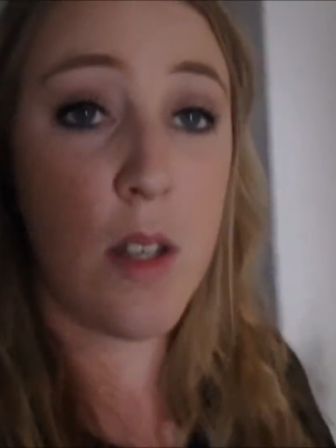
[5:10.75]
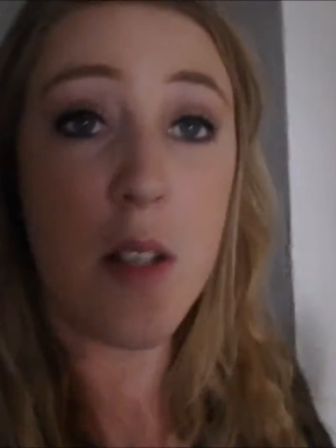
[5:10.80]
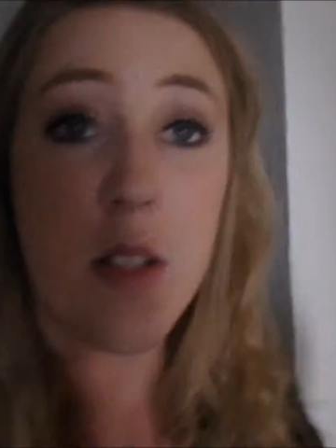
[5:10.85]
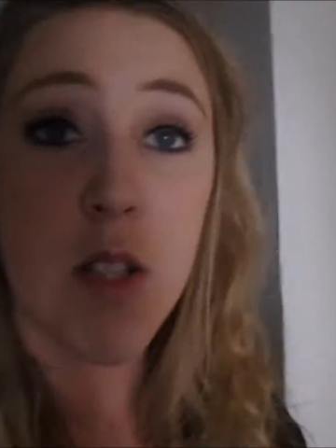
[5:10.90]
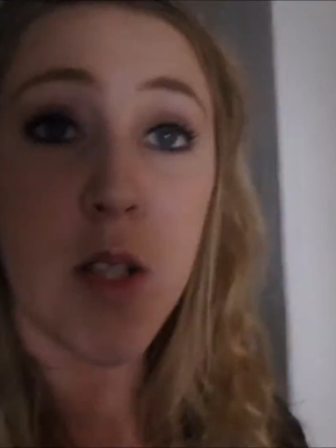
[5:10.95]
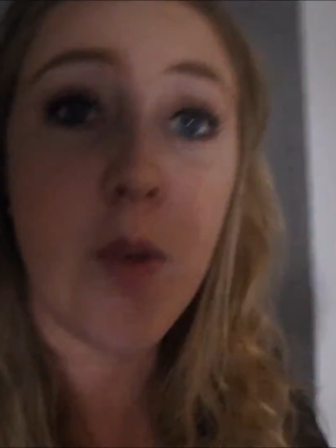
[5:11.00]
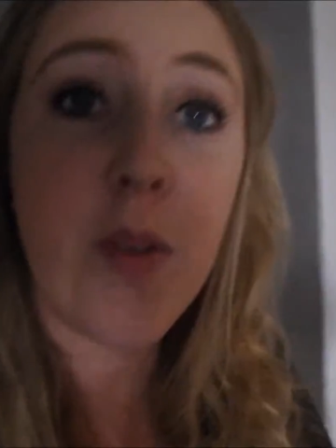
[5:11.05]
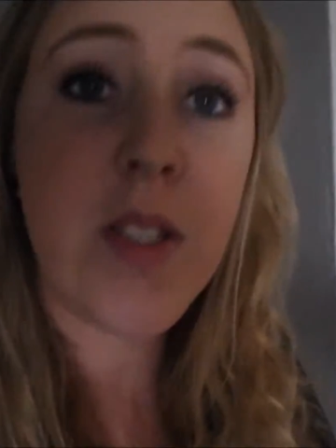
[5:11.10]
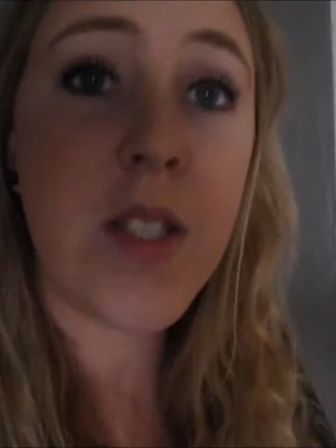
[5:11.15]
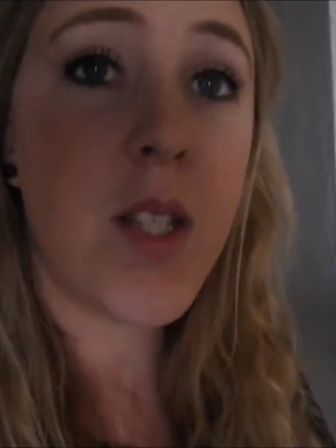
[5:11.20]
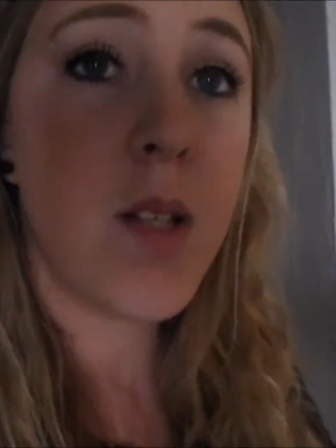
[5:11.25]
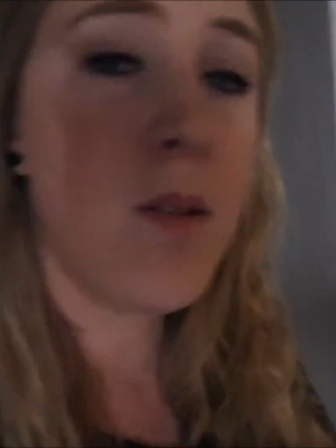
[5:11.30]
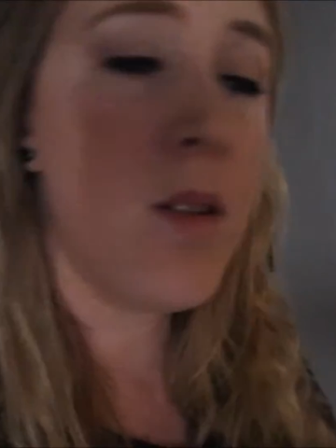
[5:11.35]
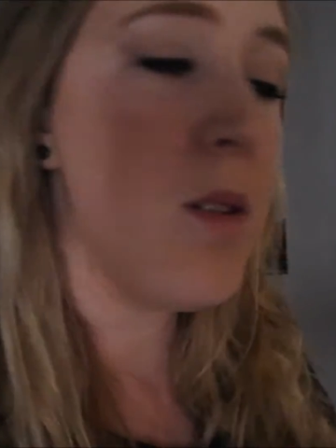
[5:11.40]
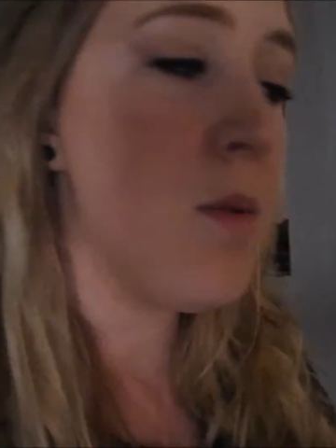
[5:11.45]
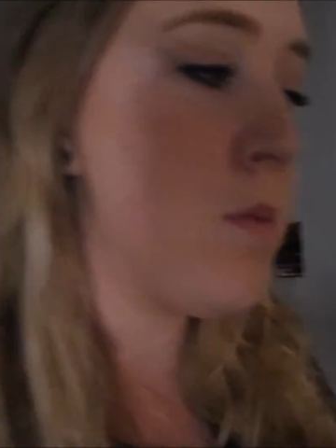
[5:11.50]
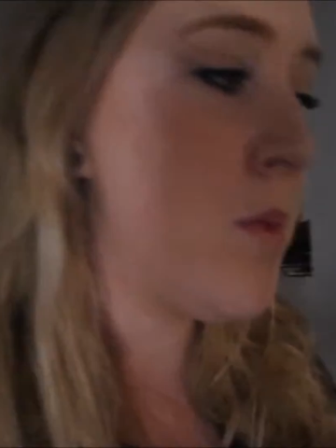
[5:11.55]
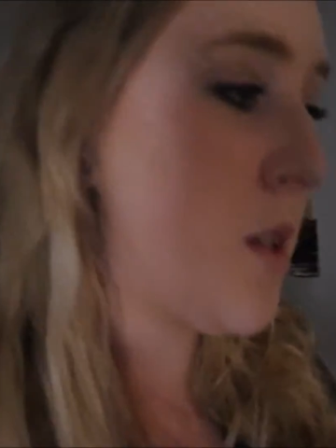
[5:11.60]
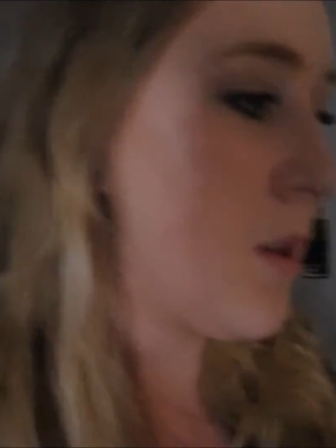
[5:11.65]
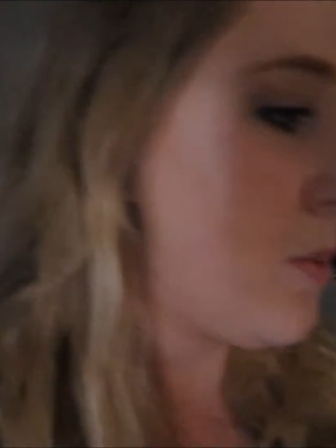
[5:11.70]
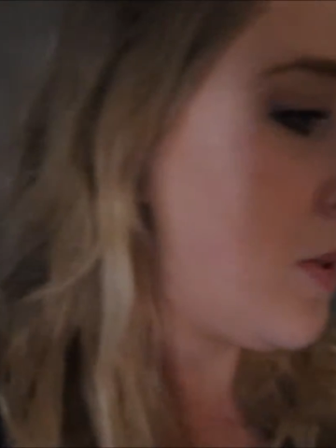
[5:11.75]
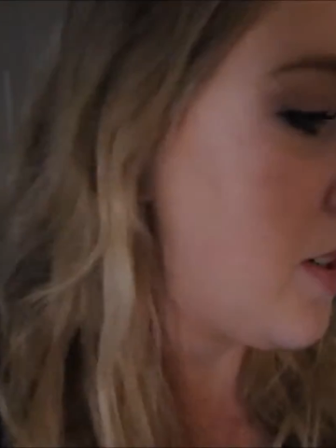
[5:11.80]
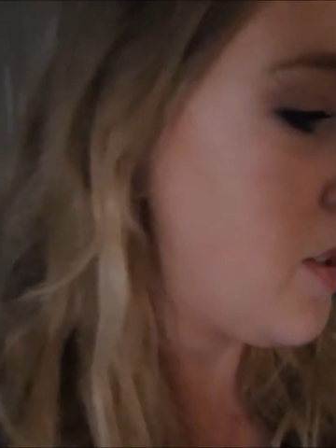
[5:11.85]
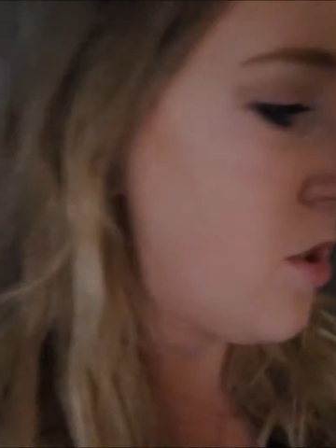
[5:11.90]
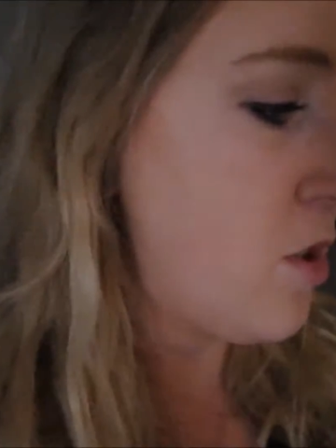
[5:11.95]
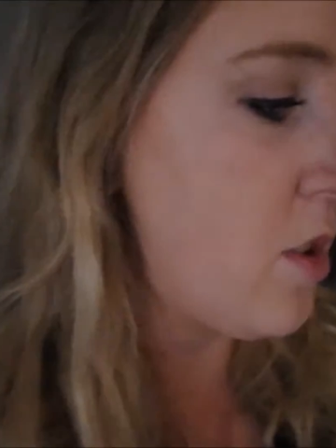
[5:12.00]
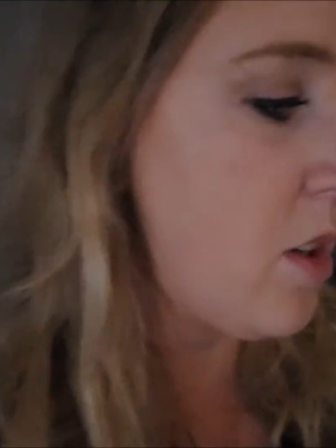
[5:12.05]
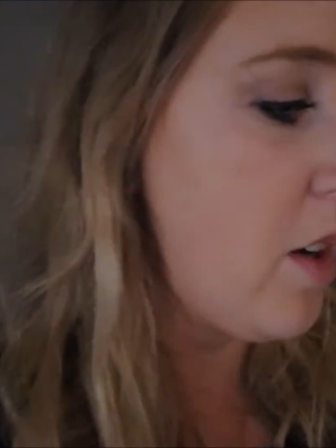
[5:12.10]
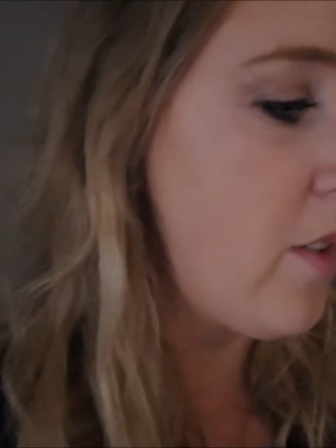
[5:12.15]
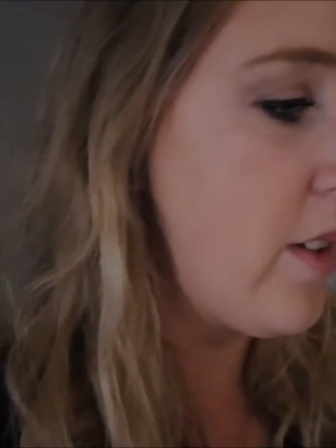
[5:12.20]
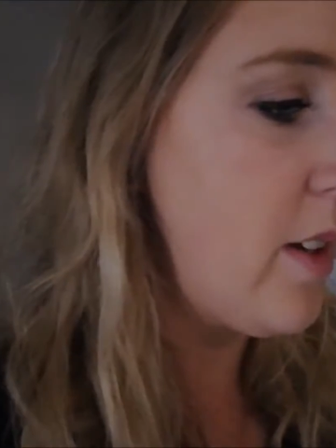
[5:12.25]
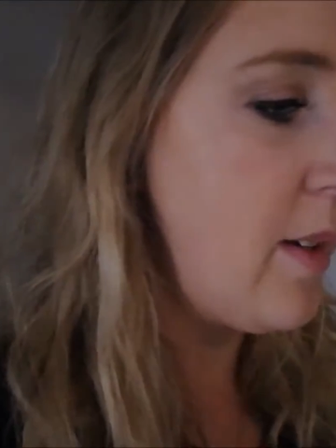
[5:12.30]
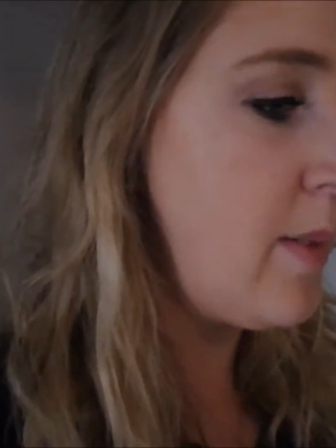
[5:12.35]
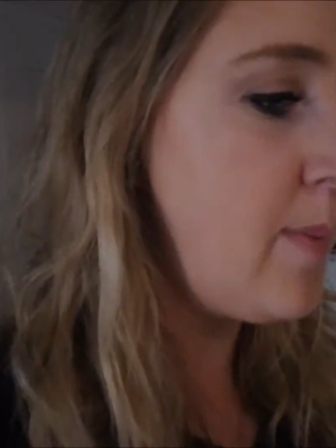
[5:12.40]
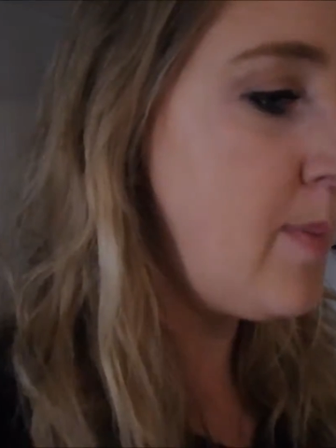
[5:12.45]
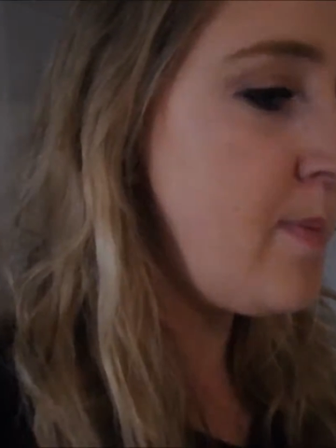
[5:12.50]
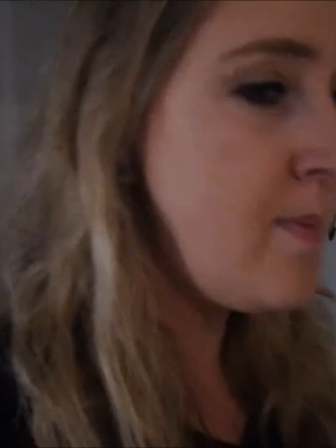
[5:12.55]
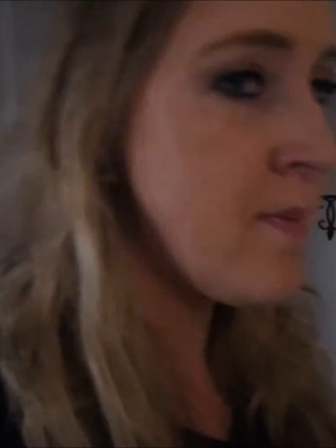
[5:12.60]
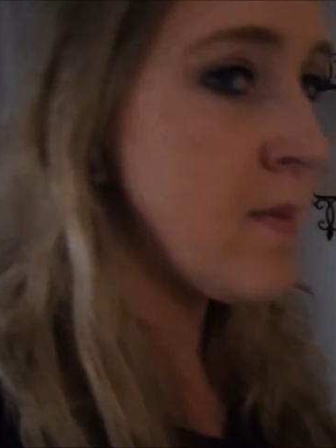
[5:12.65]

So he sent me a picture of it